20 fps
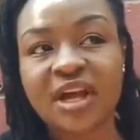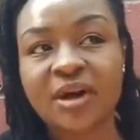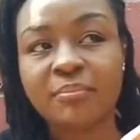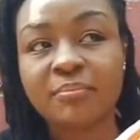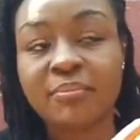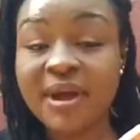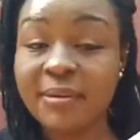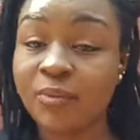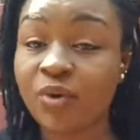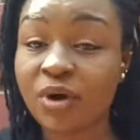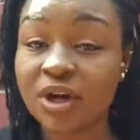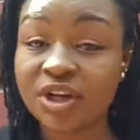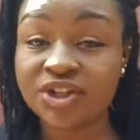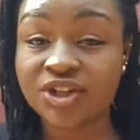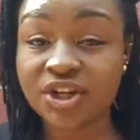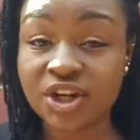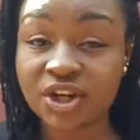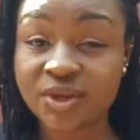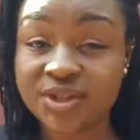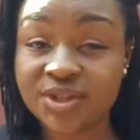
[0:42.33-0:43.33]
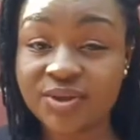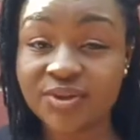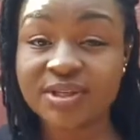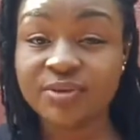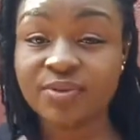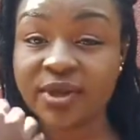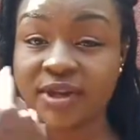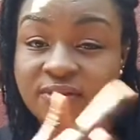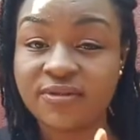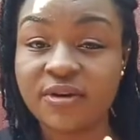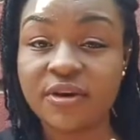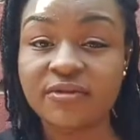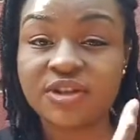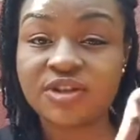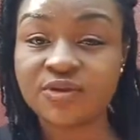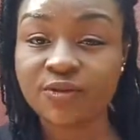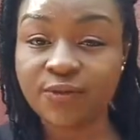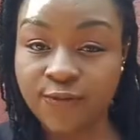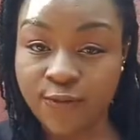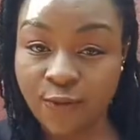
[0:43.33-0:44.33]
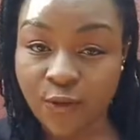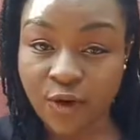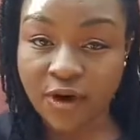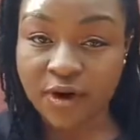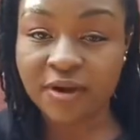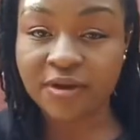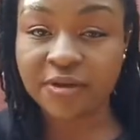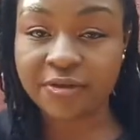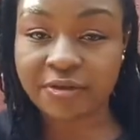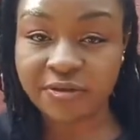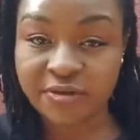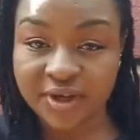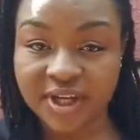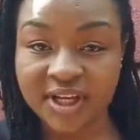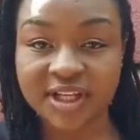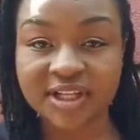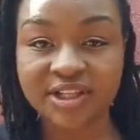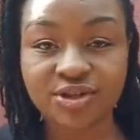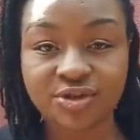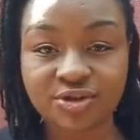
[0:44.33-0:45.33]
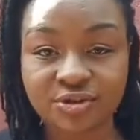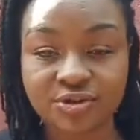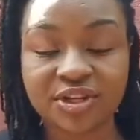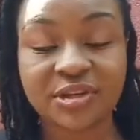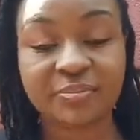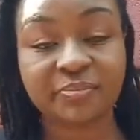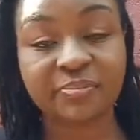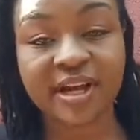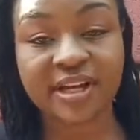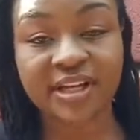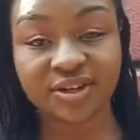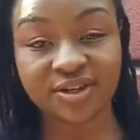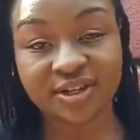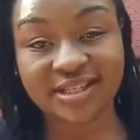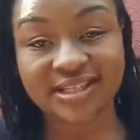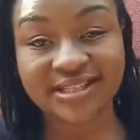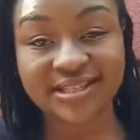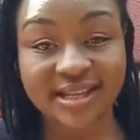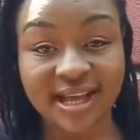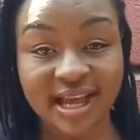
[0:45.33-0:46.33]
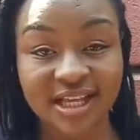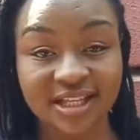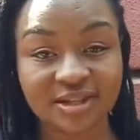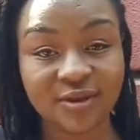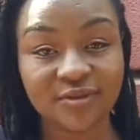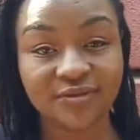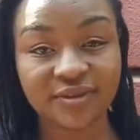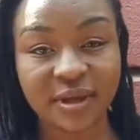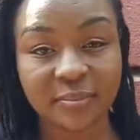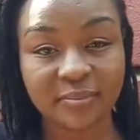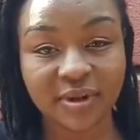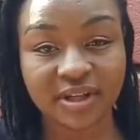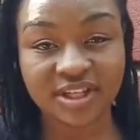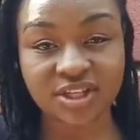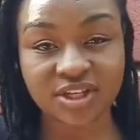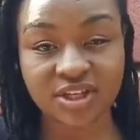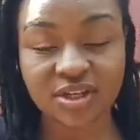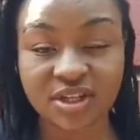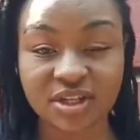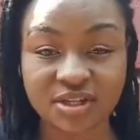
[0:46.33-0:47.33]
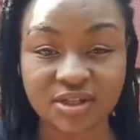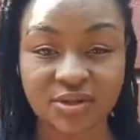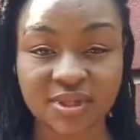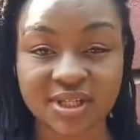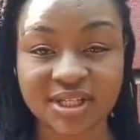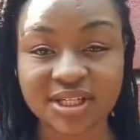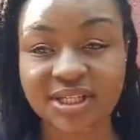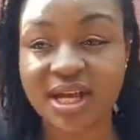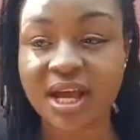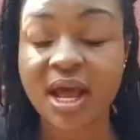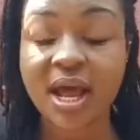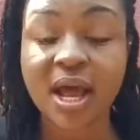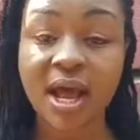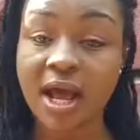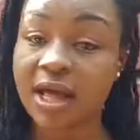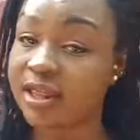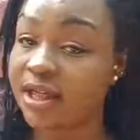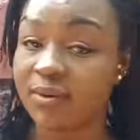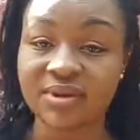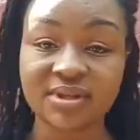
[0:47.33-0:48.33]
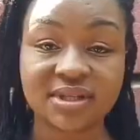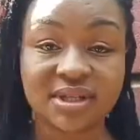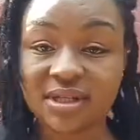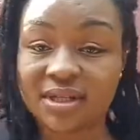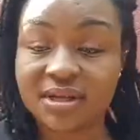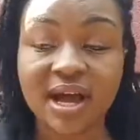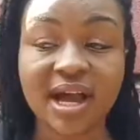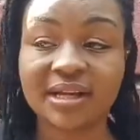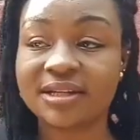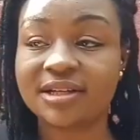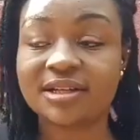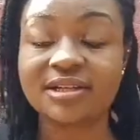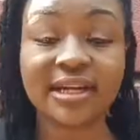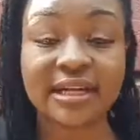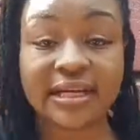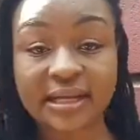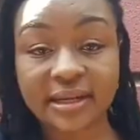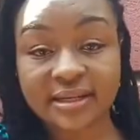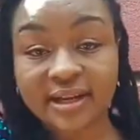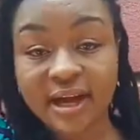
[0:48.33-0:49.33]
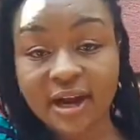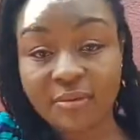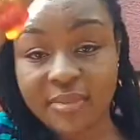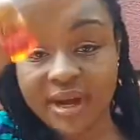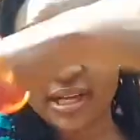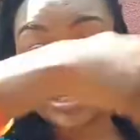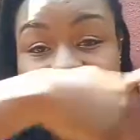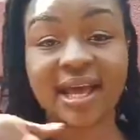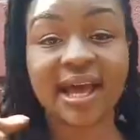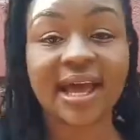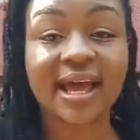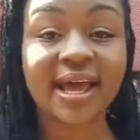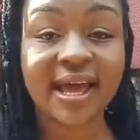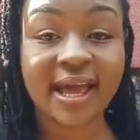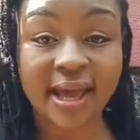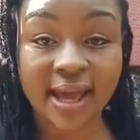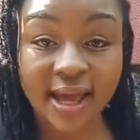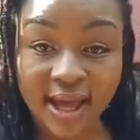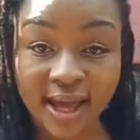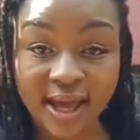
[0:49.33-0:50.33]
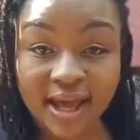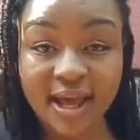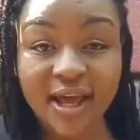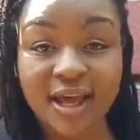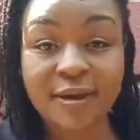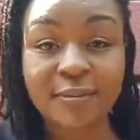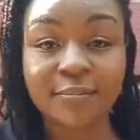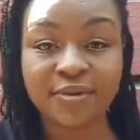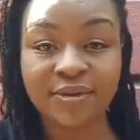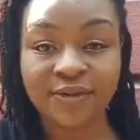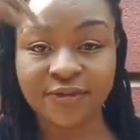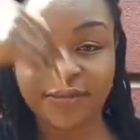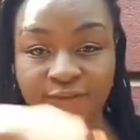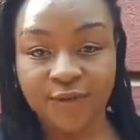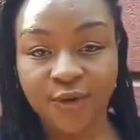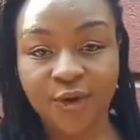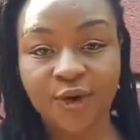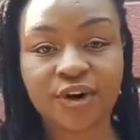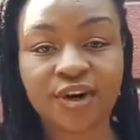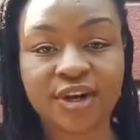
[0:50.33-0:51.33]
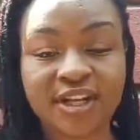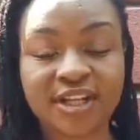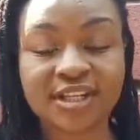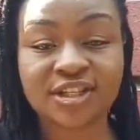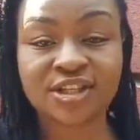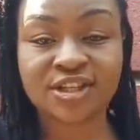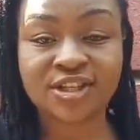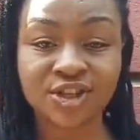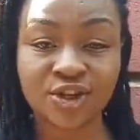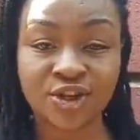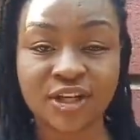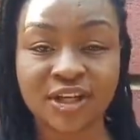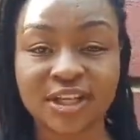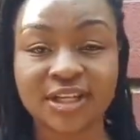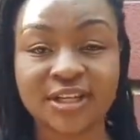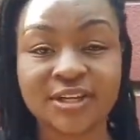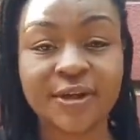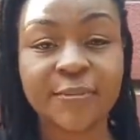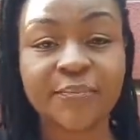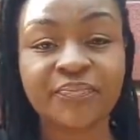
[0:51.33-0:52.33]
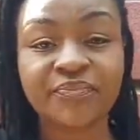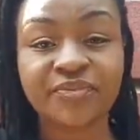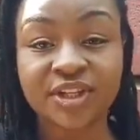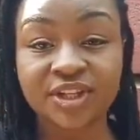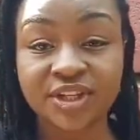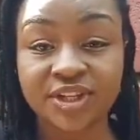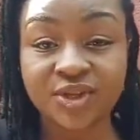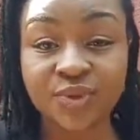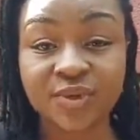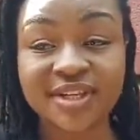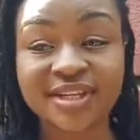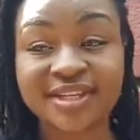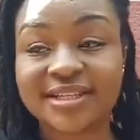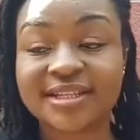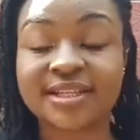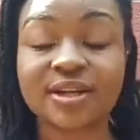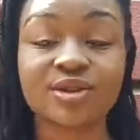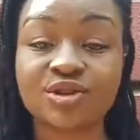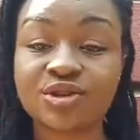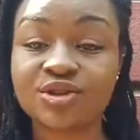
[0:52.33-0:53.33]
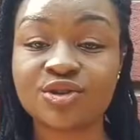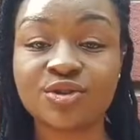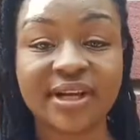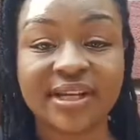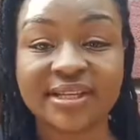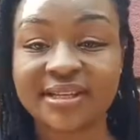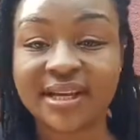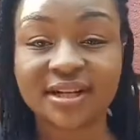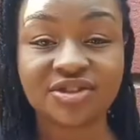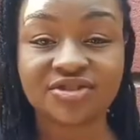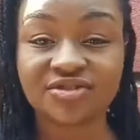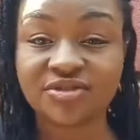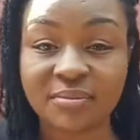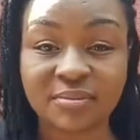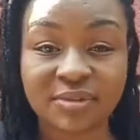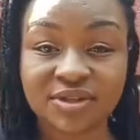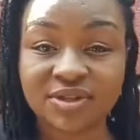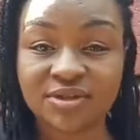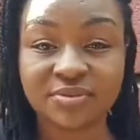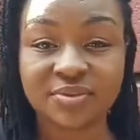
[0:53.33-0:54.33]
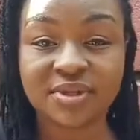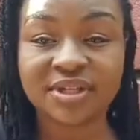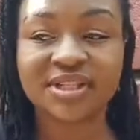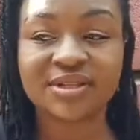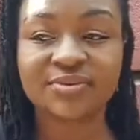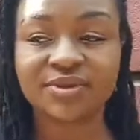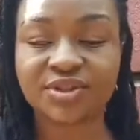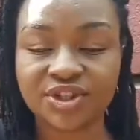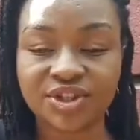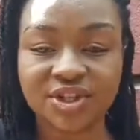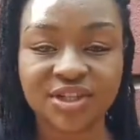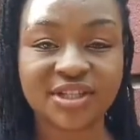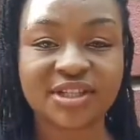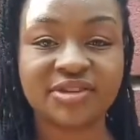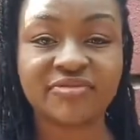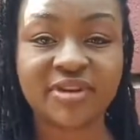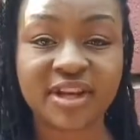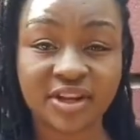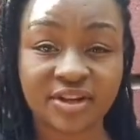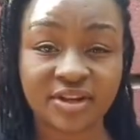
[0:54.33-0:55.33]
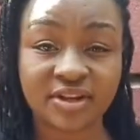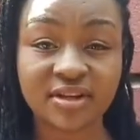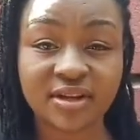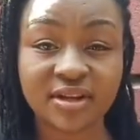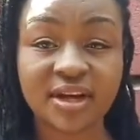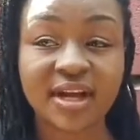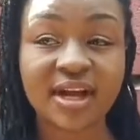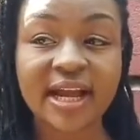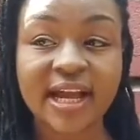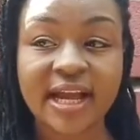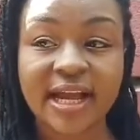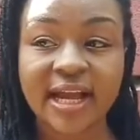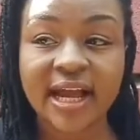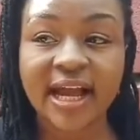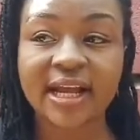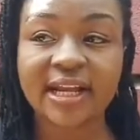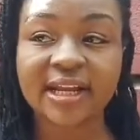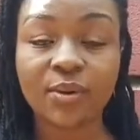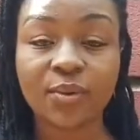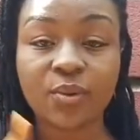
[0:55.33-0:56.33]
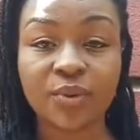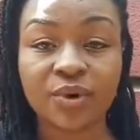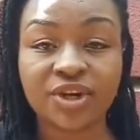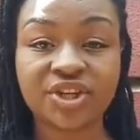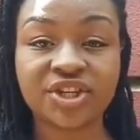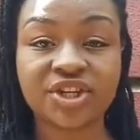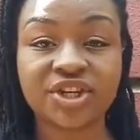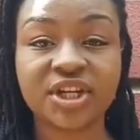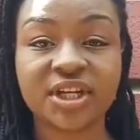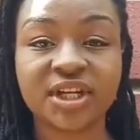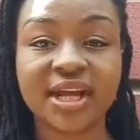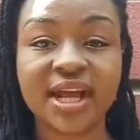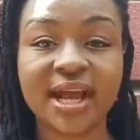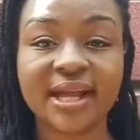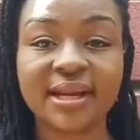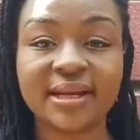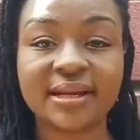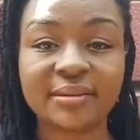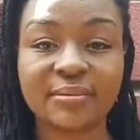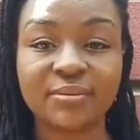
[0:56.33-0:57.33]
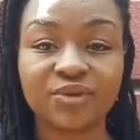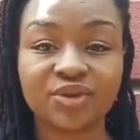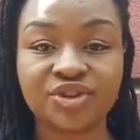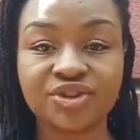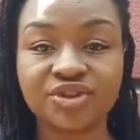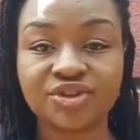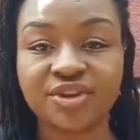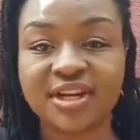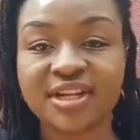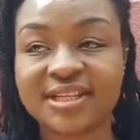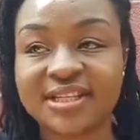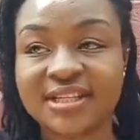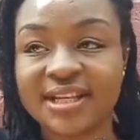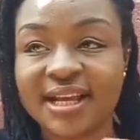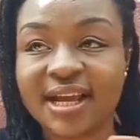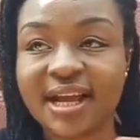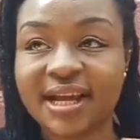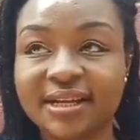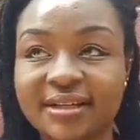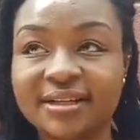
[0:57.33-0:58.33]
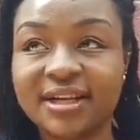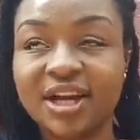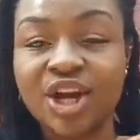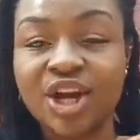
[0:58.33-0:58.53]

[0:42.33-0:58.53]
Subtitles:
maybe one chunky twist will evolve into 4, 3, 2, depending on the size of that particular twist, and that was it. I didn't take down my entire hair before installing the twist. There was no exact drama to it. It was just the regular kind of washing and moisturizing and